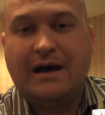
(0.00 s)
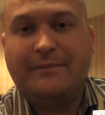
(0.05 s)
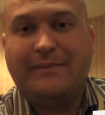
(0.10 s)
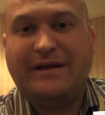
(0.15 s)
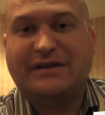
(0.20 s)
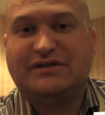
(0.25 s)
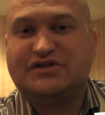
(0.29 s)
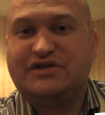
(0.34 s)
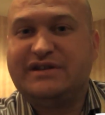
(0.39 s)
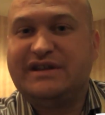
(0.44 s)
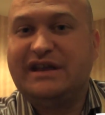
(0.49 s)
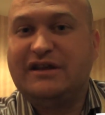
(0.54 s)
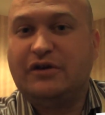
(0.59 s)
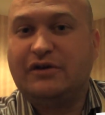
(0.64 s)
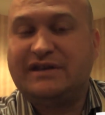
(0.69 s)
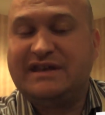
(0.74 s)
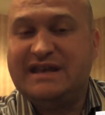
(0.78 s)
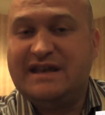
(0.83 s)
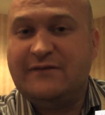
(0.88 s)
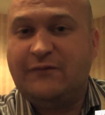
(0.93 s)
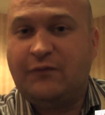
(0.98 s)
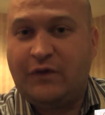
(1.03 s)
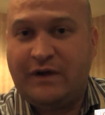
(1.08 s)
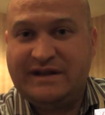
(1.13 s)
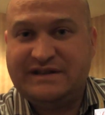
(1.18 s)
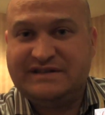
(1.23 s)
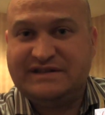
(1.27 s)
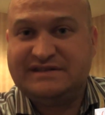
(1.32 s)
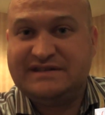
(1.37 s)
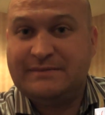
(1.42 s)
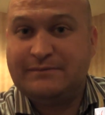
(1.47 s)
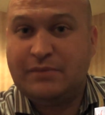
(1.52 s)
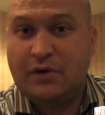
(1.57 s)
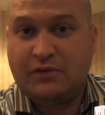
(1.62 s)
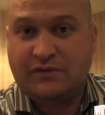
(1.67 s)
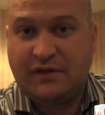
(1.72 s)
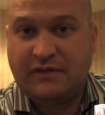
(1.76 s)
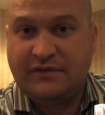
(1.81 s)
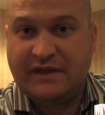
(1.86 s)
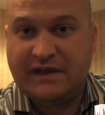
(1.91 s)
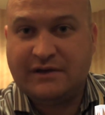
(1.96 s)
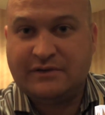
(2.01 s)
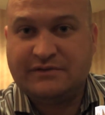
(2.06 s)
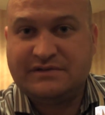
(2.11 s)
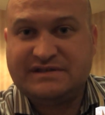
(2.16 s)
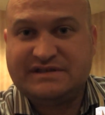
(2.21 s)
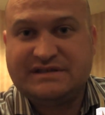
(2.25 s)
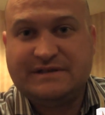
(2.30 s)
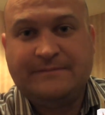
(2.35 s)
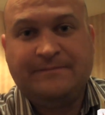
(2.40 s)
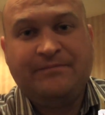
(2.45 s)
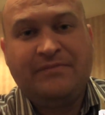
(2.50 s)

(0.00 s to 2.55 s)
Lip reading: Make sure you get your key phrases in both of those.